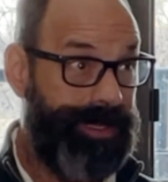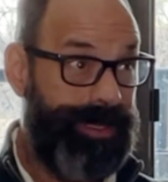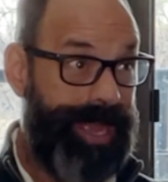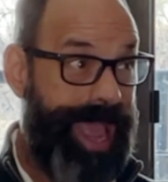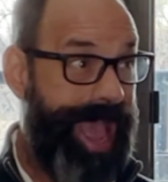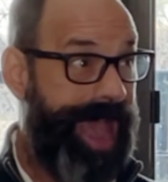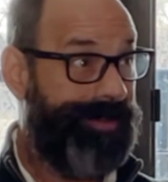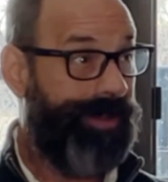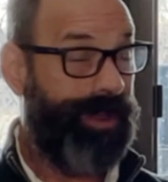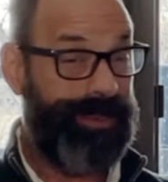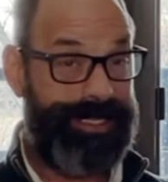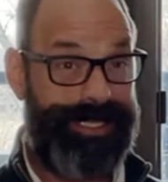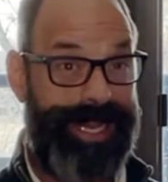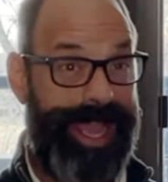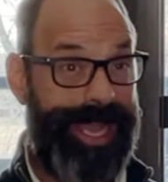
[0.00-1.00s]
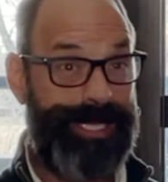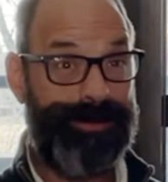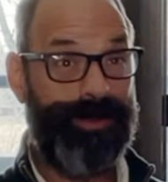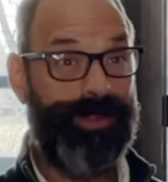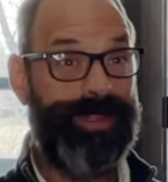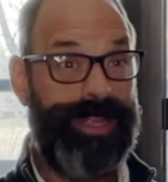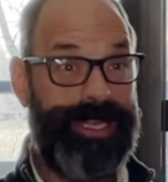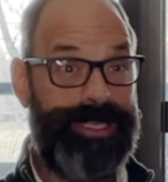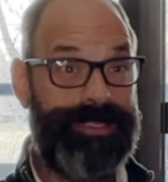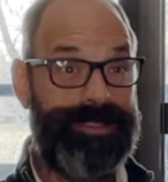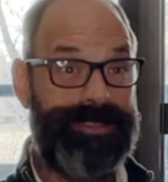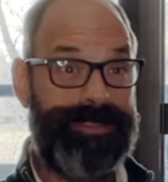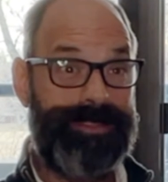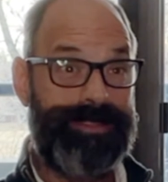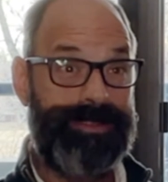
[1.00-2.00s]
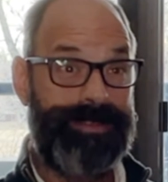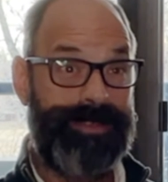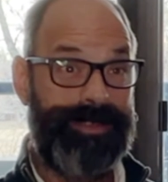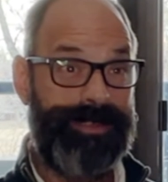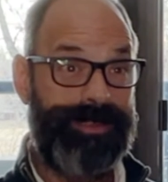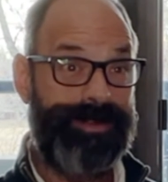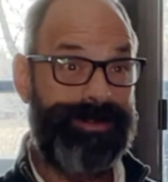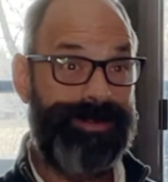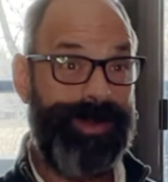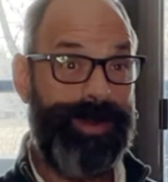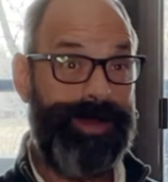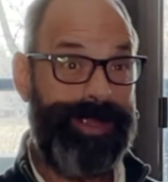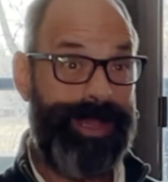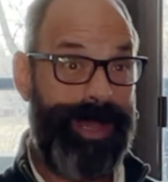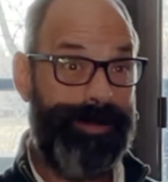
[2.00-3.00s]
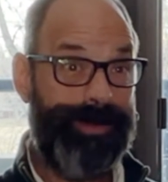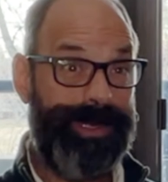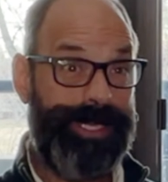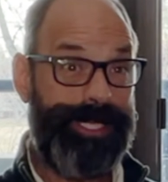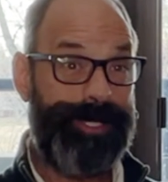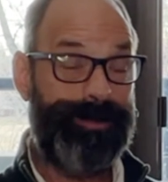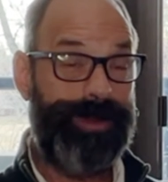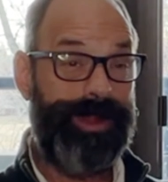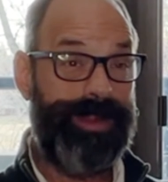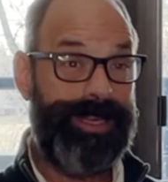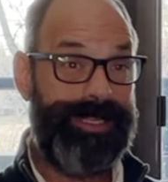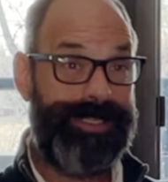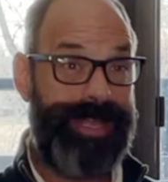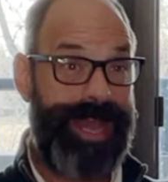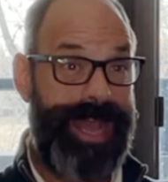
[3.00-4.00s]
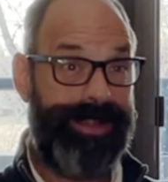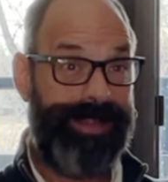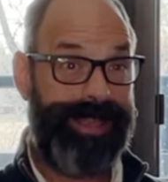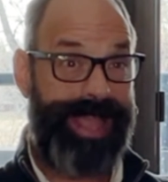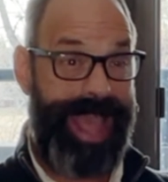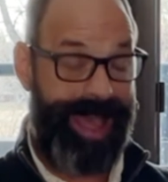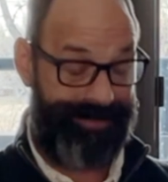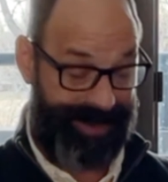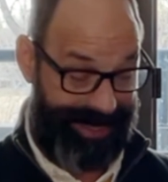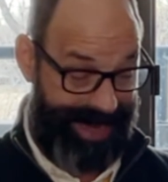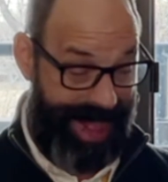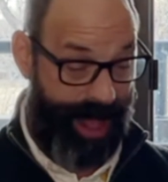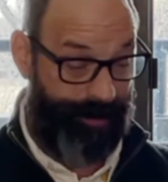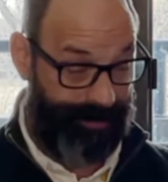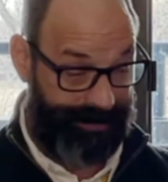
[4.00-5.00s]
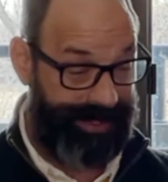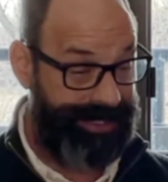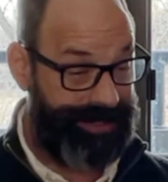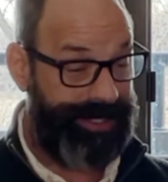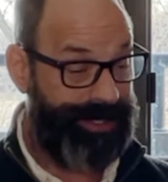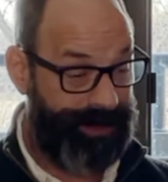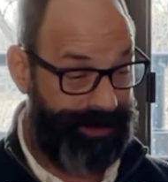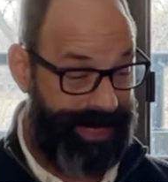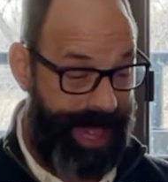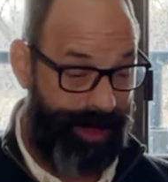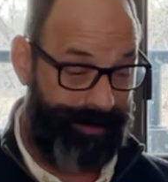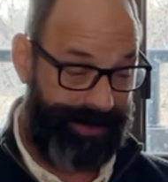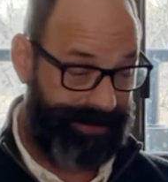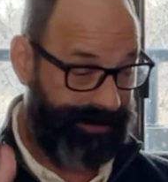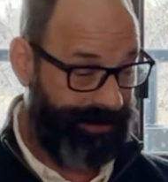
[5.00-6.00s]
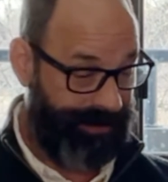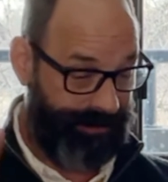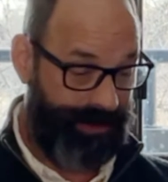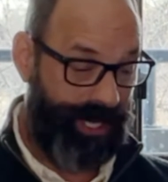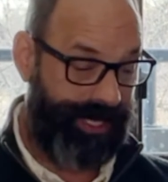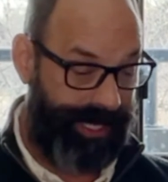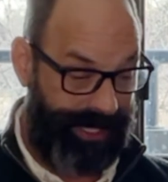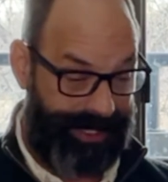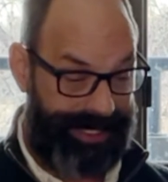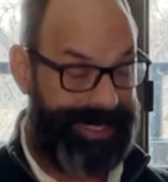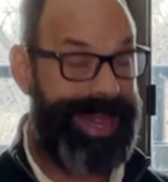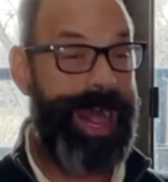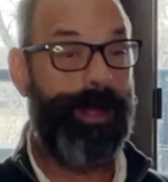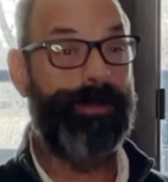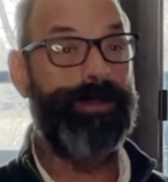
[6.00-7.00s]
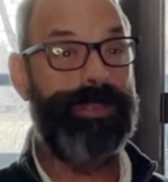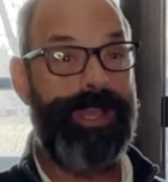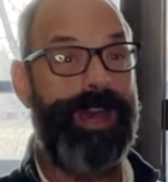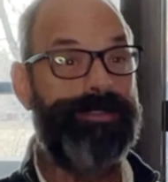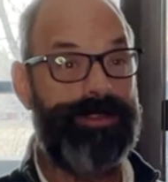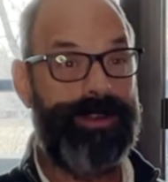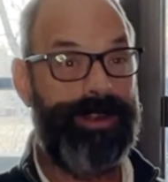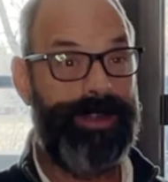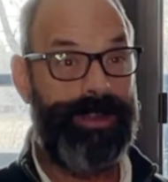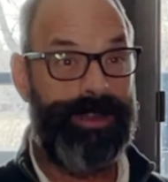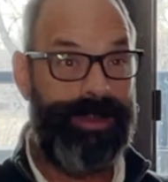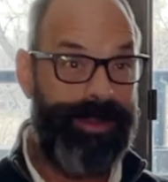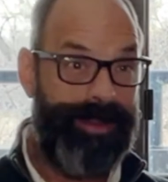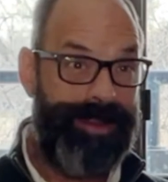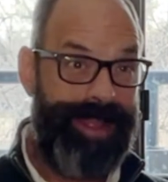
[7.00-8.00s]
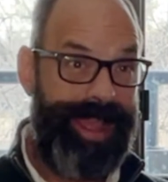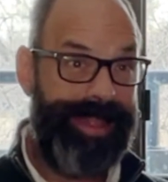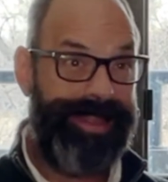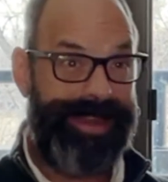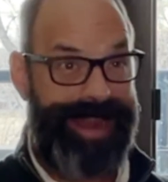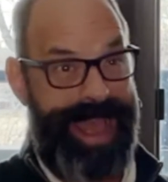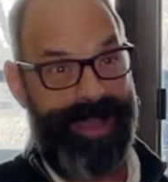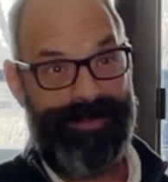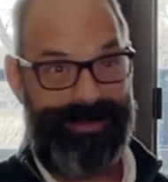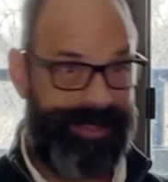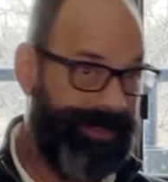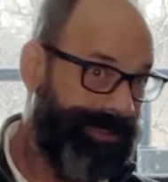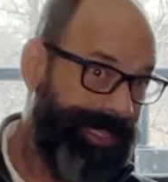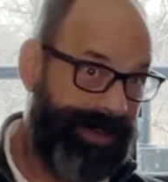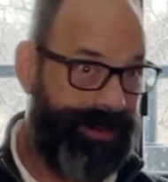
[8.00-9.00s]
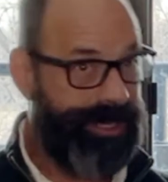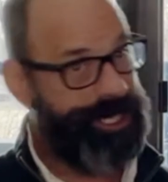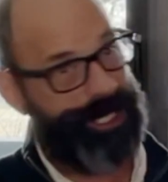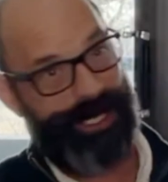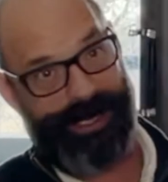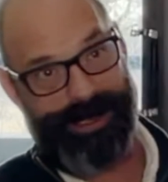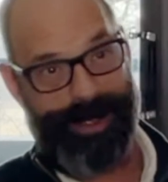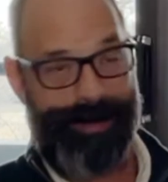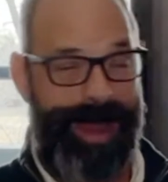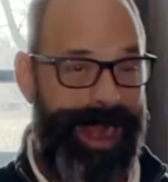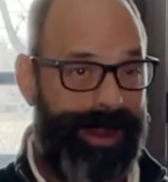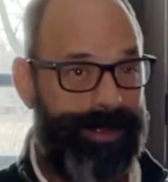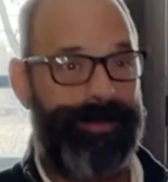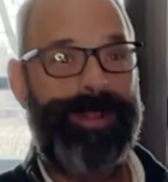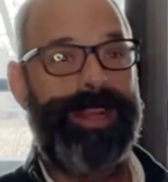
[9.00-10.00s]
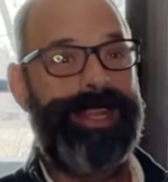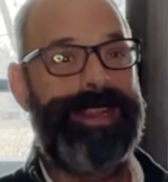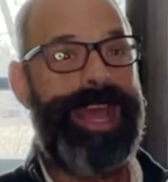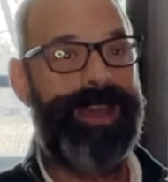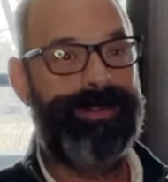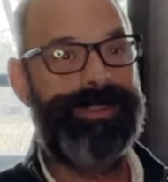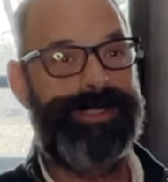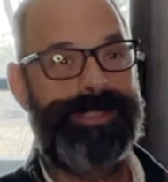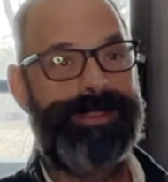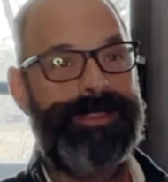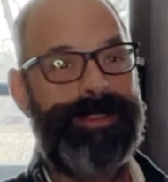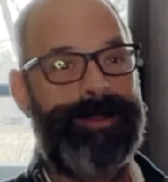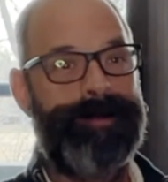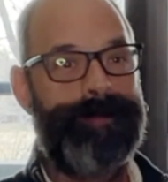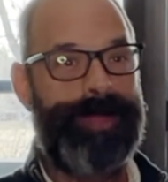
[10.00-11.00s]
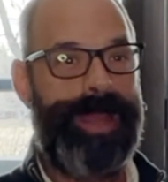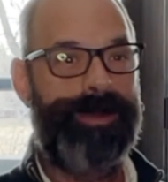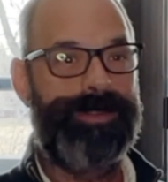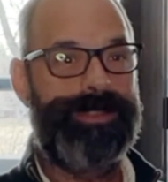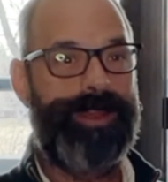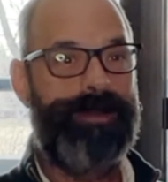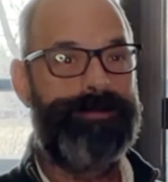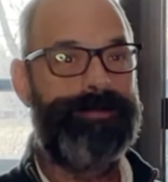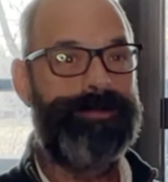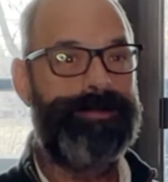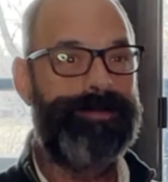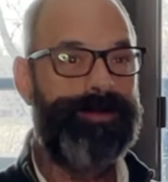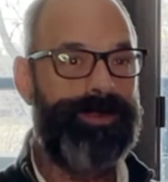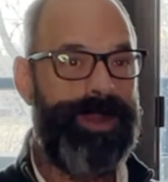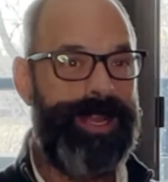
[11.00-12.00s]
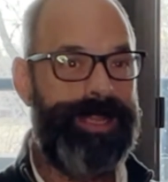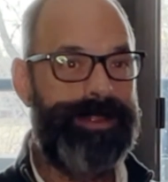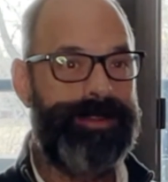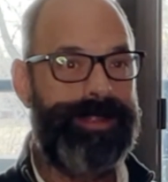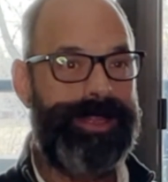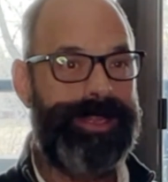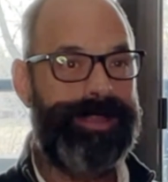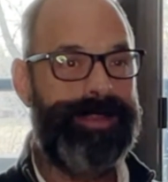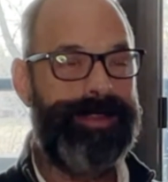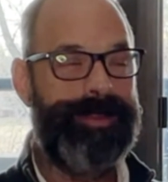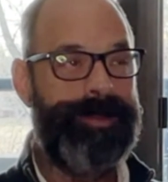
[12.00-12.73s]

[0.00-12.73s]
have all these tangible things growing up and experience that. Like having an album, listening to an album and looking at an album cover and then having the lyric sheet come out, and like that was something, right? Like